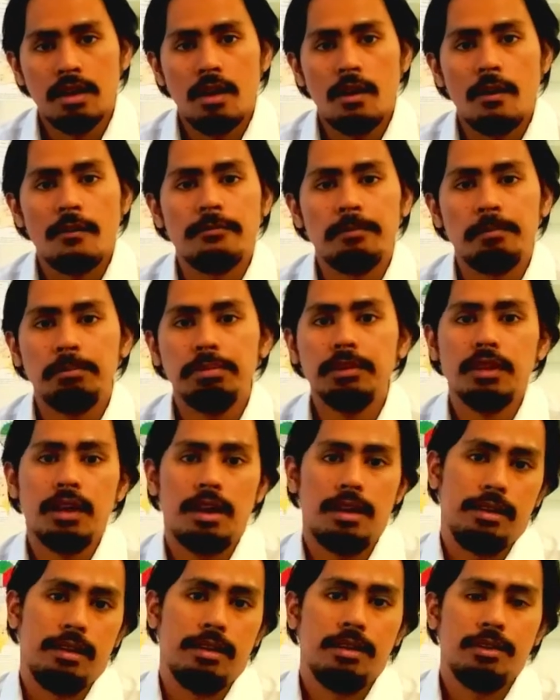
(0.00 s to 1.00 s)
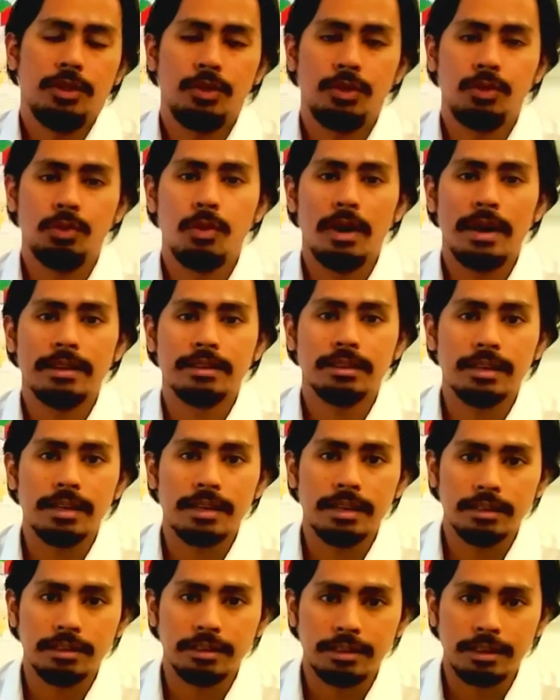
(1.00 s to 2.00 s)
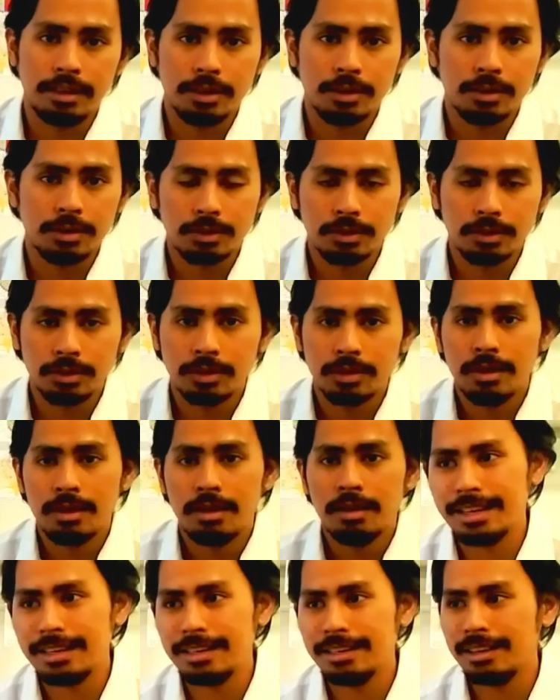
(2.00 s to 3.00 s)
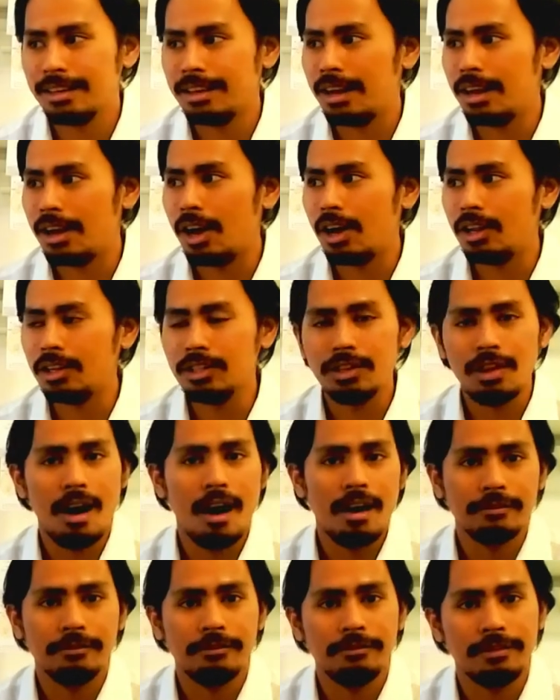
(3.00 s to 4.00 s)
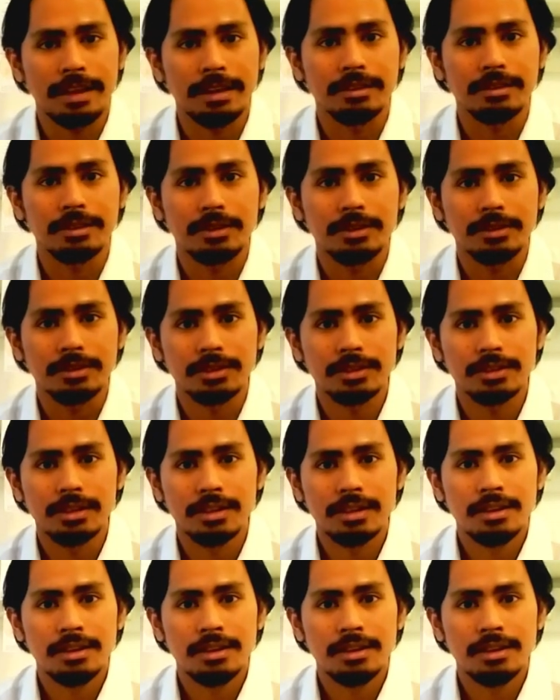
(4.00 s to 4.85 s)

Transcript: of blood, sweat, and tears, and a lot of failures.